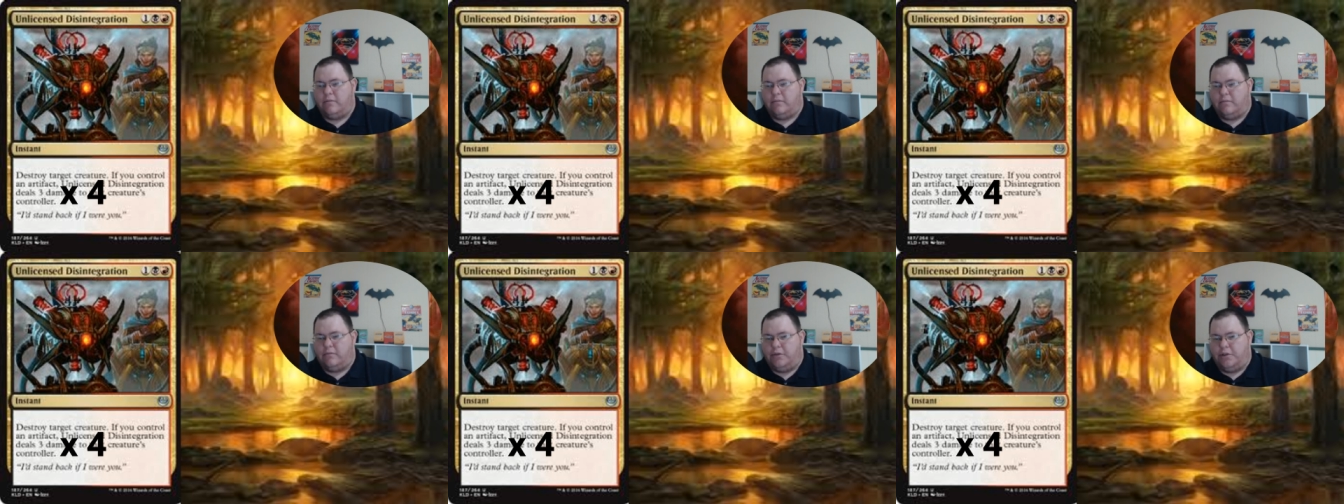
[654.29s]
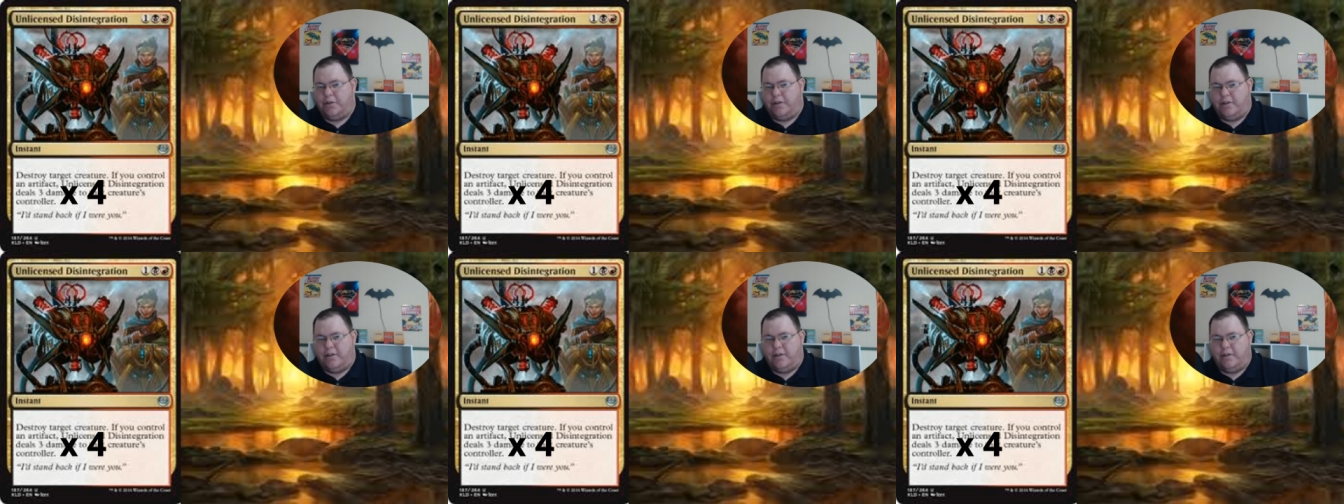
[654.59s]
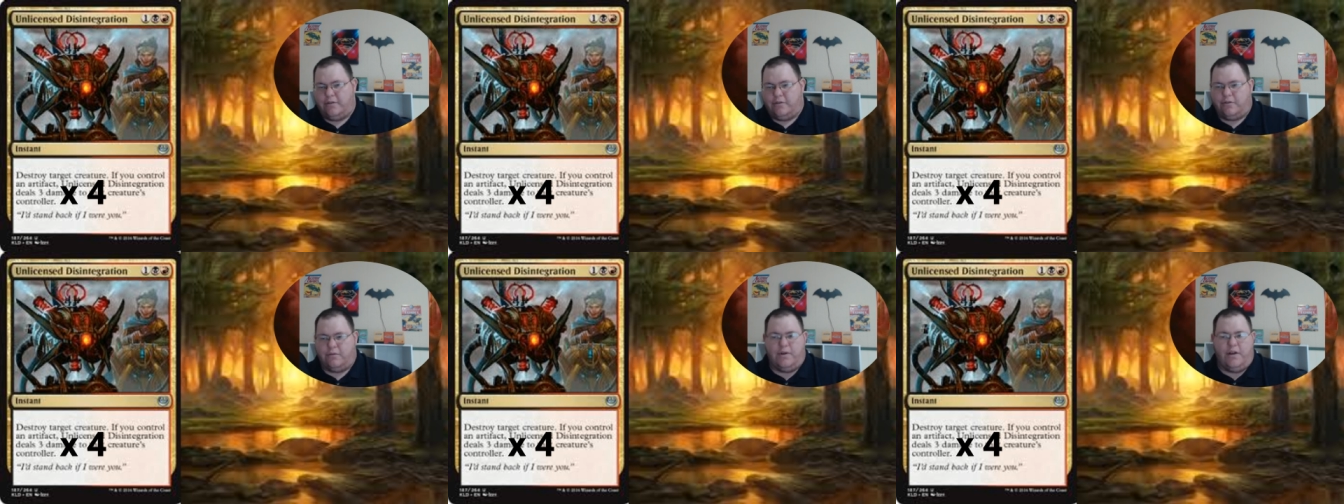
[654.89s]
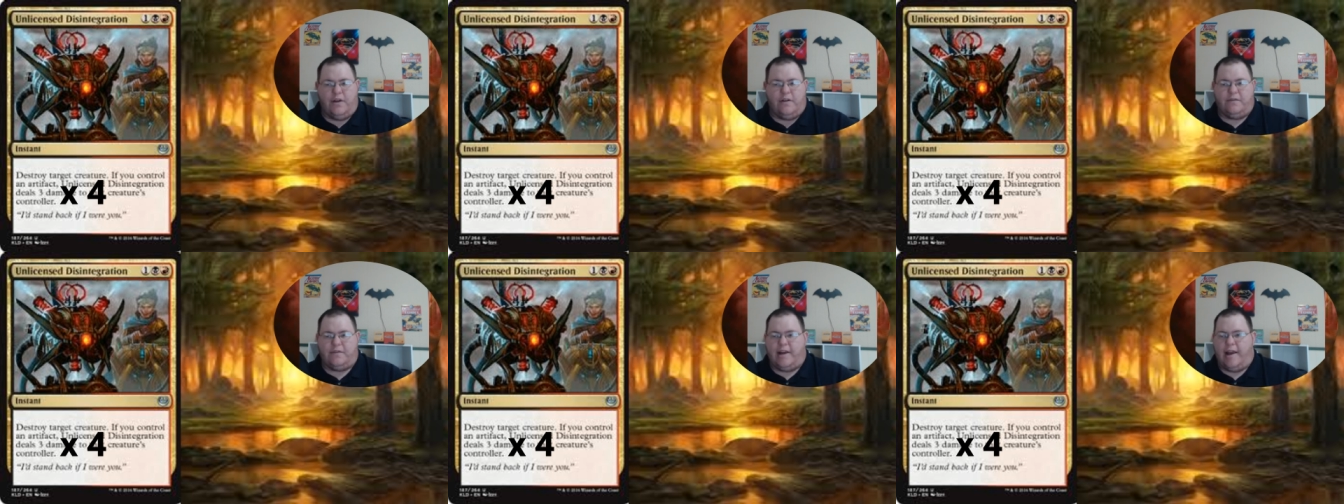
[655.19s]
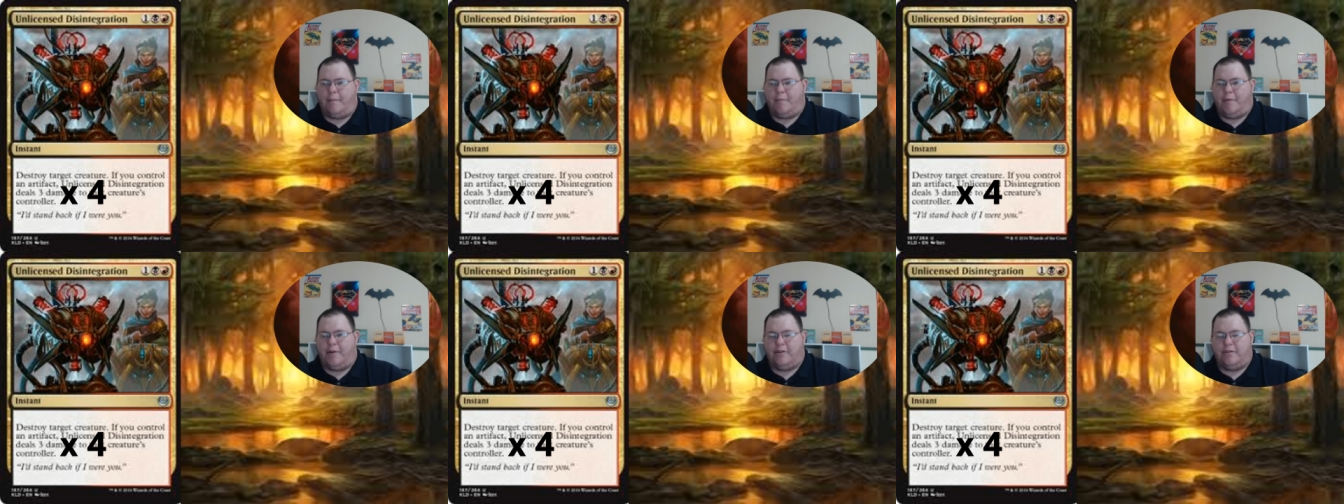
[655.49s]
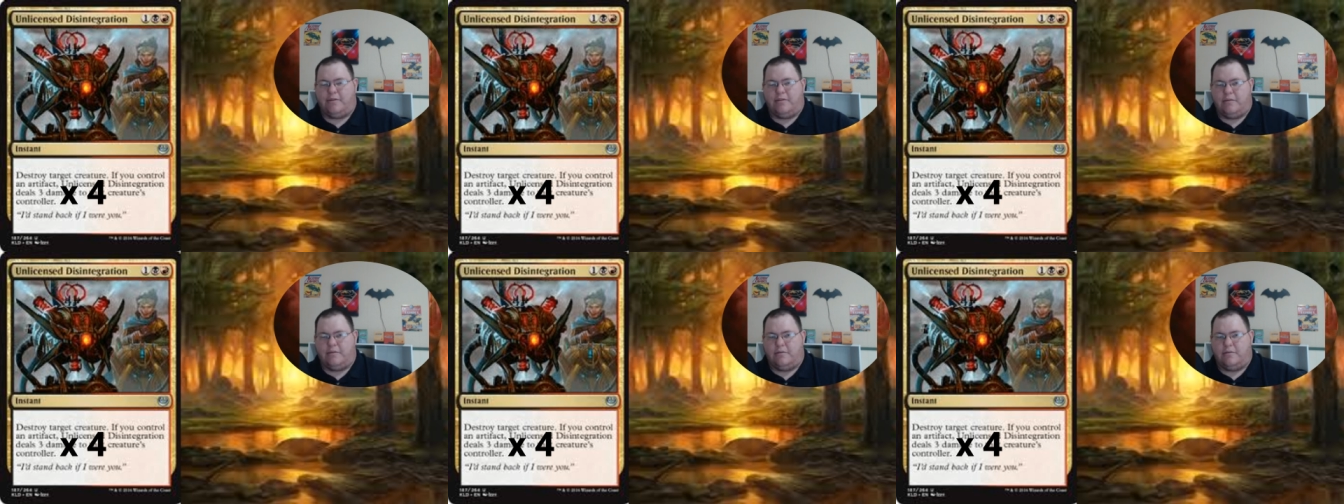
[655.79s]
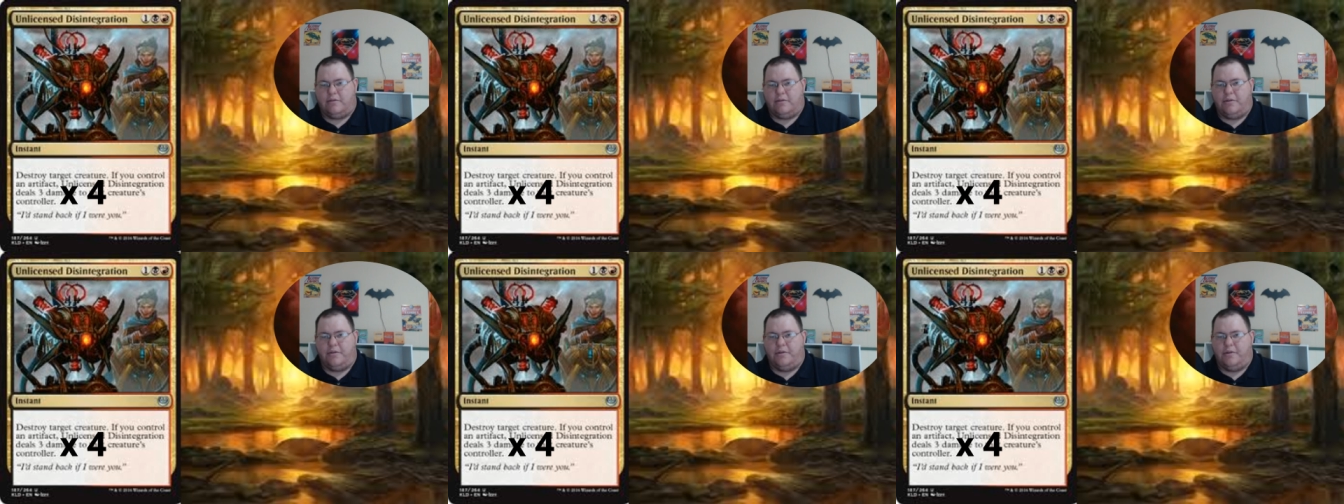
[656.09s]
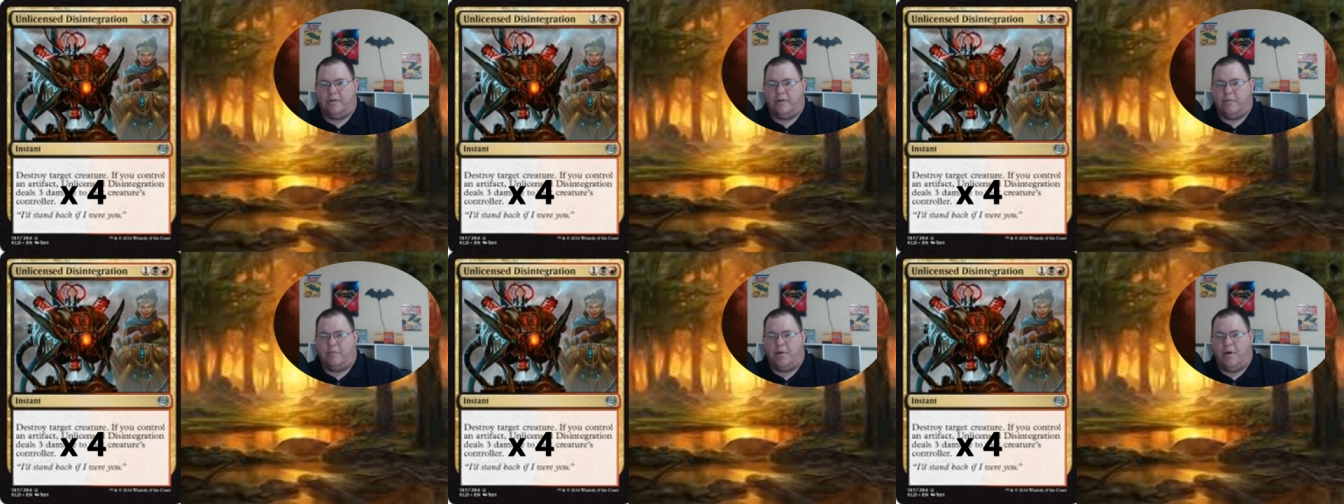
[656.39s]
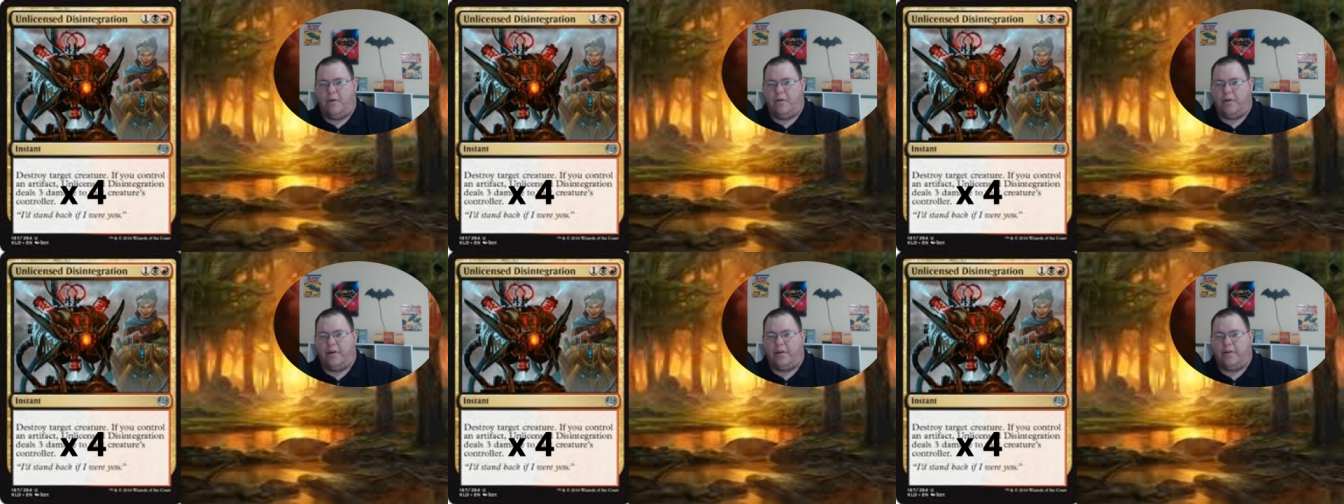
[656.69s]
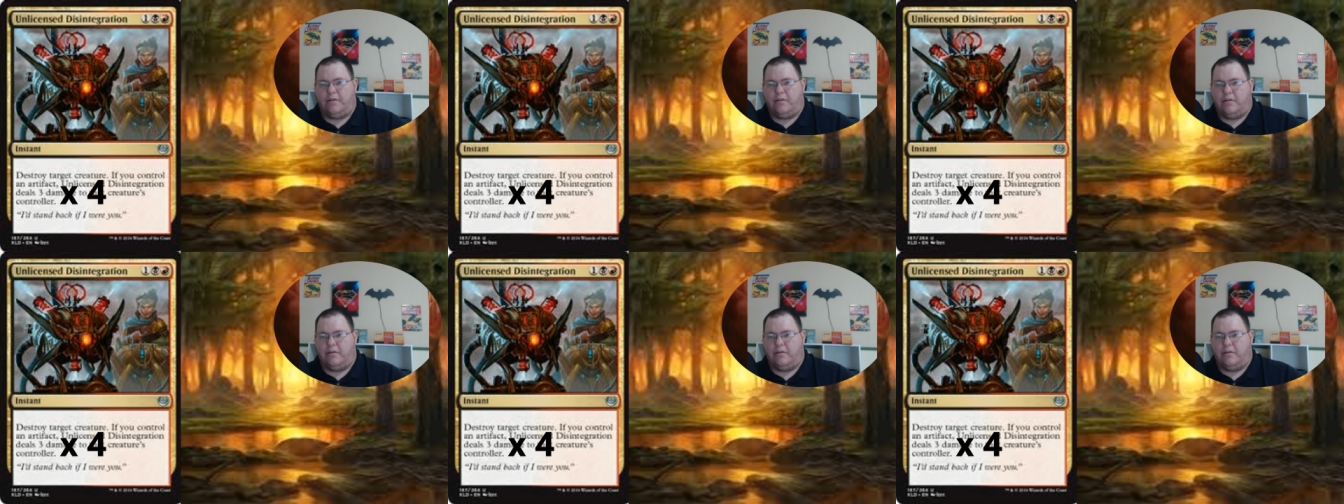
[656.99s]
You can deal 12 damage to your opponent,